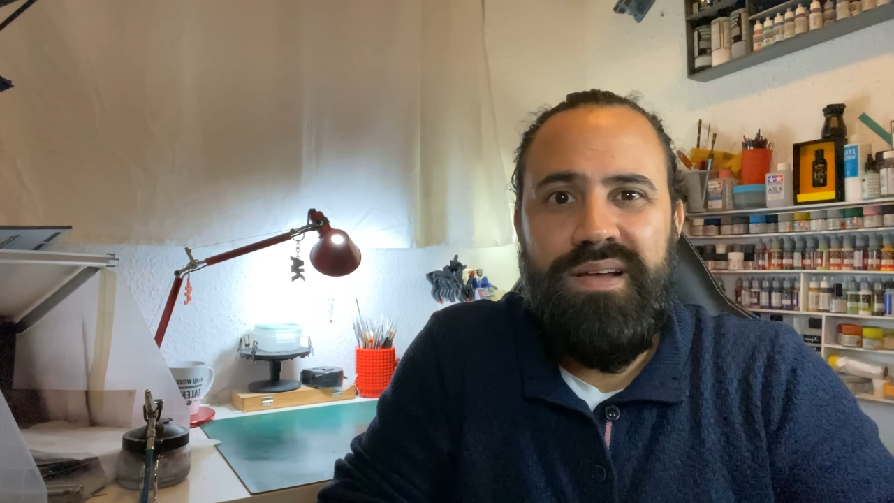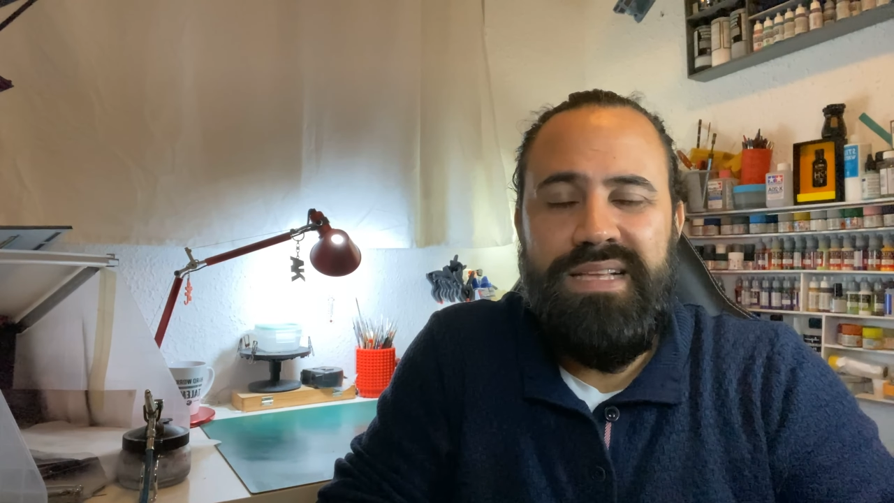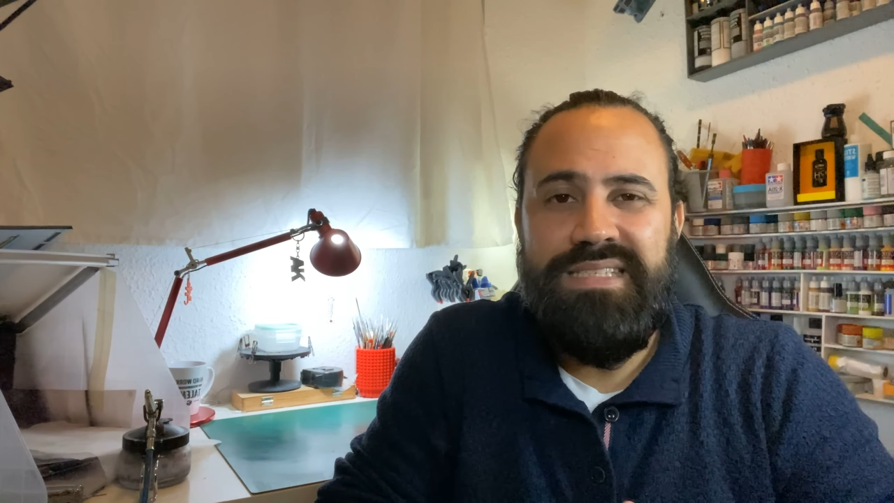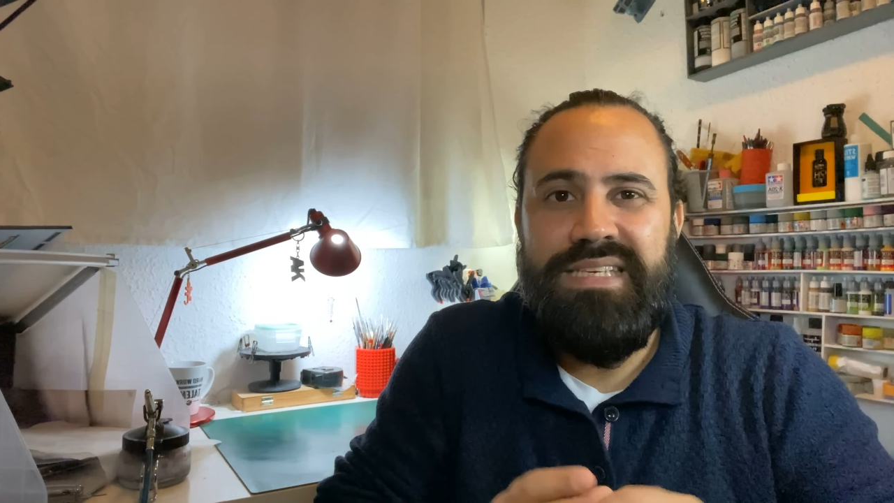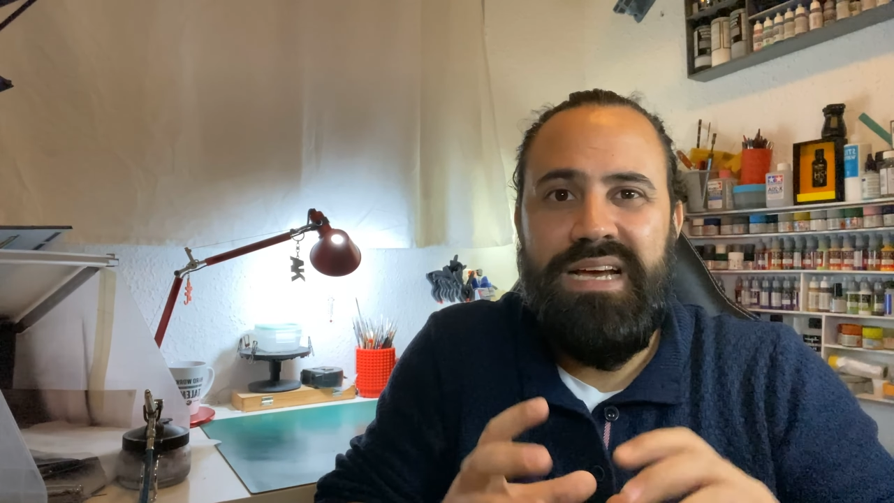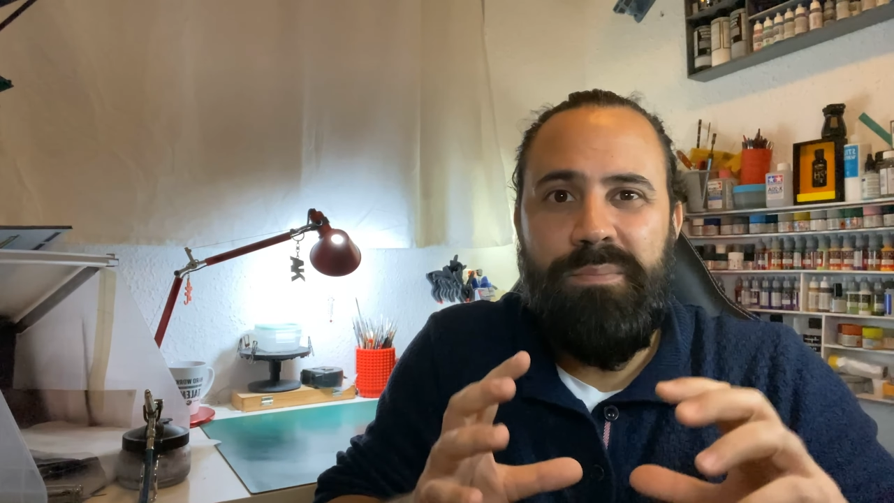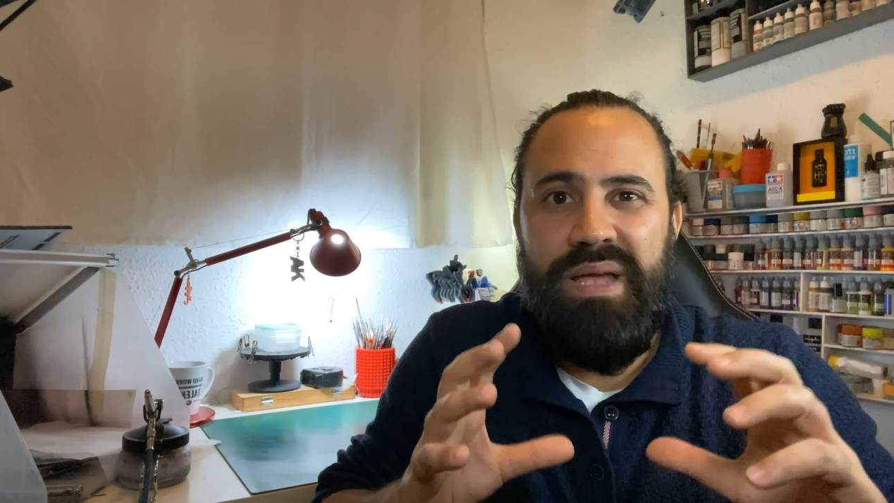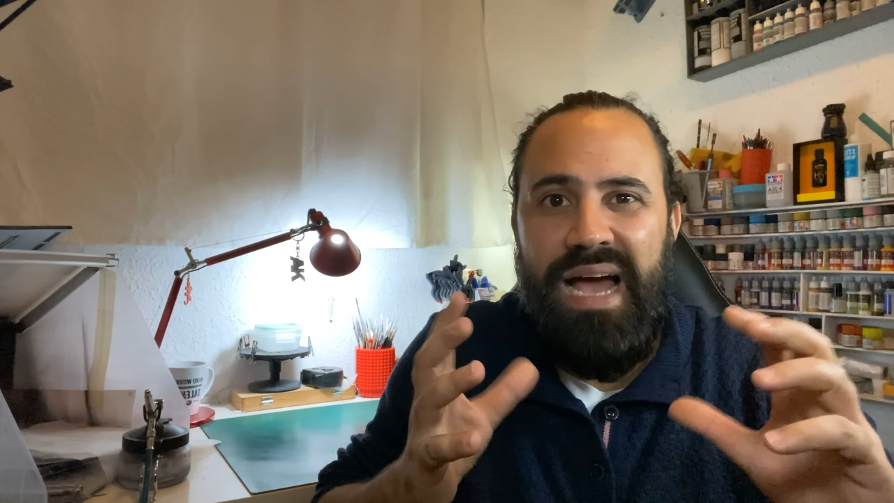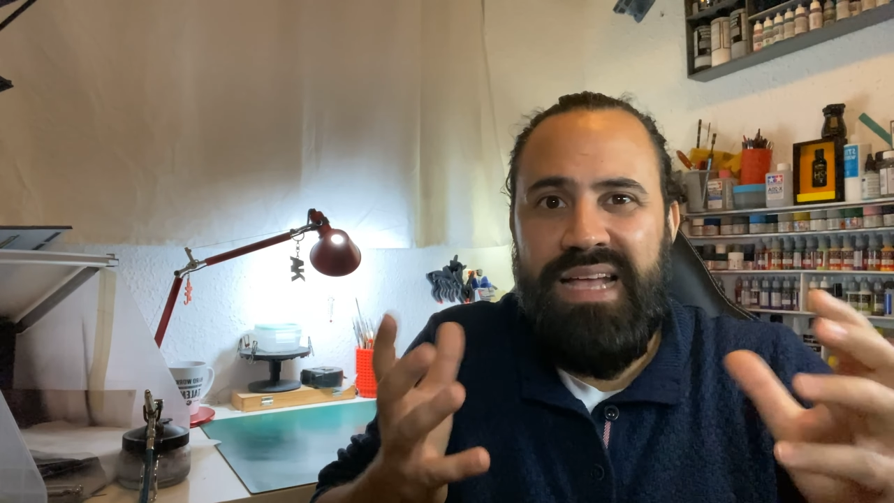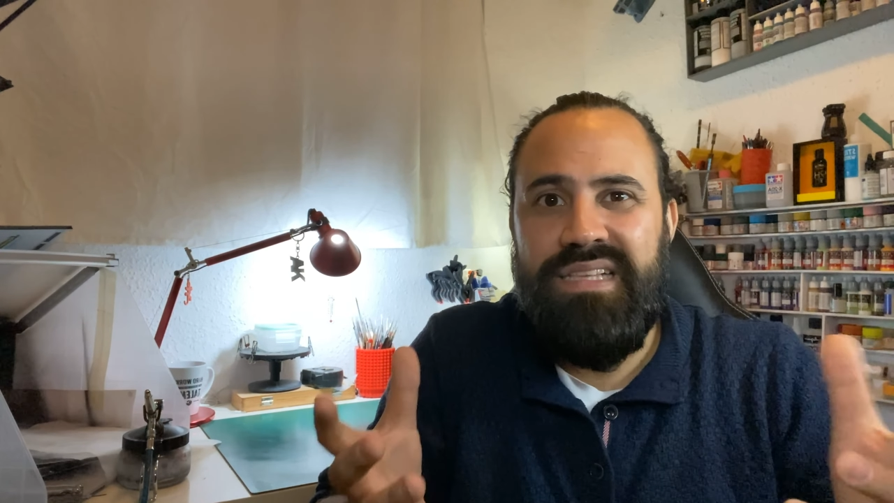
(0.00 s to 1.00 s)
it's a
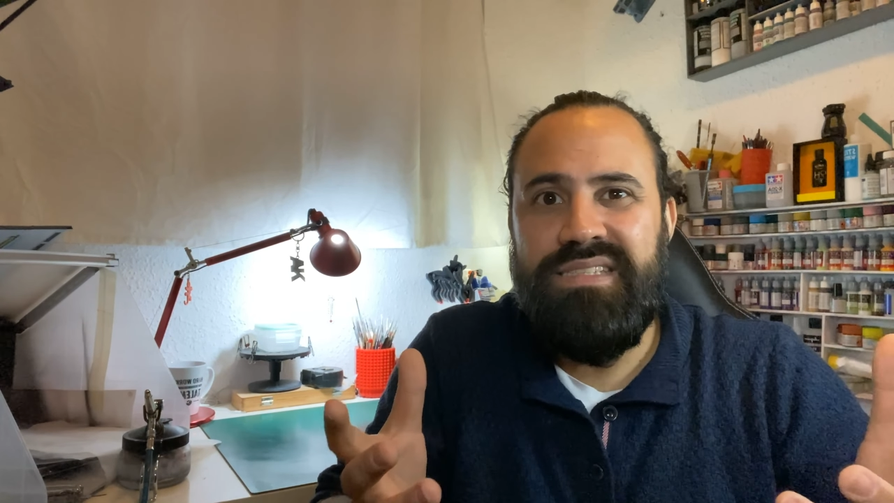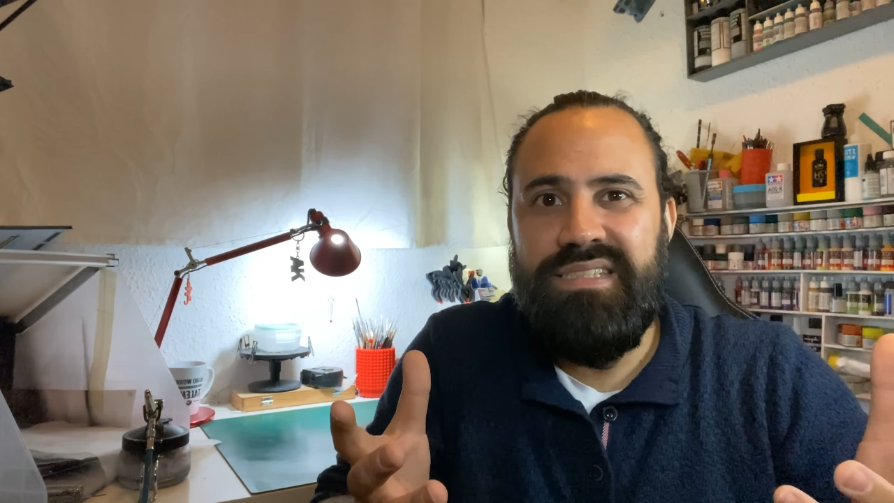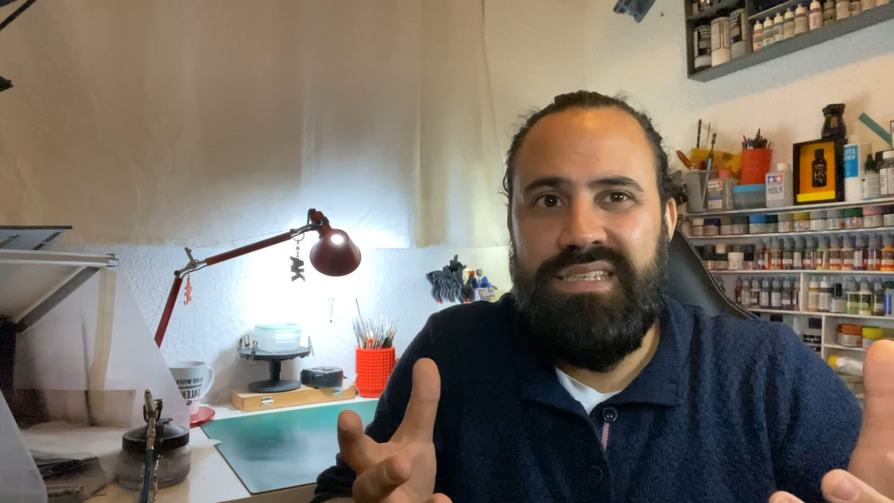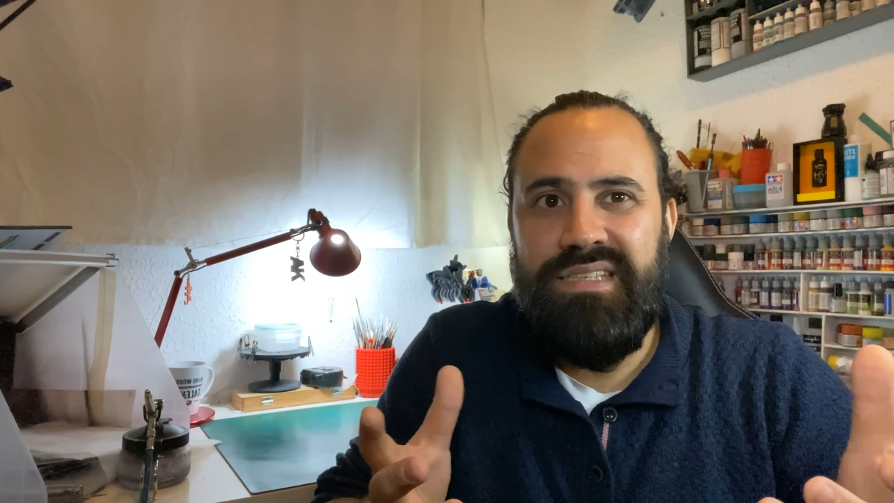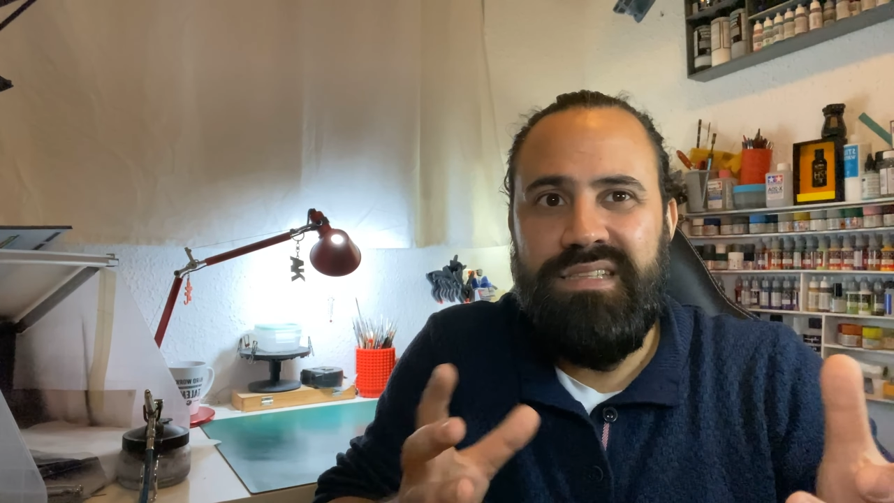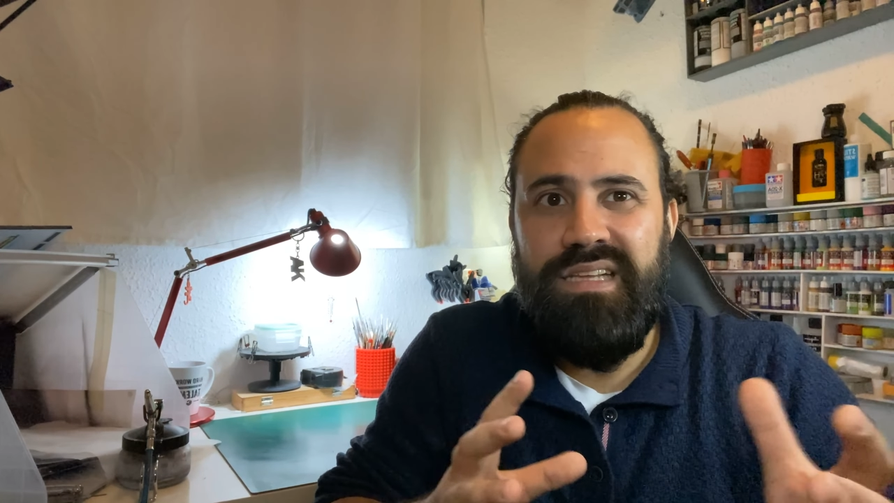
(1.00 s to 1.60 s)
behind the scene